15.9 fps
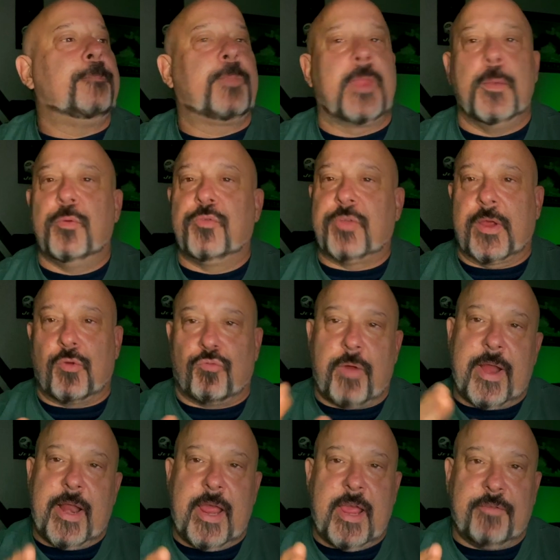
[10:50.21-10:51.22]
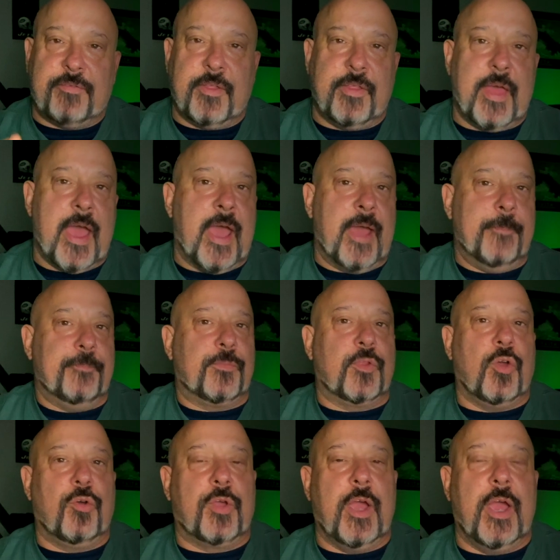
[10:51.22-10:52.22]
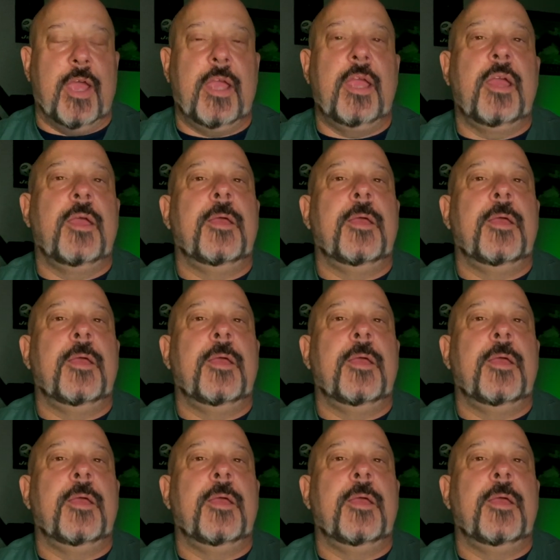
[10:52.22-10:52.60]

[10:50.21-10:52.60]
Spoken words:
It was like right after that, okay?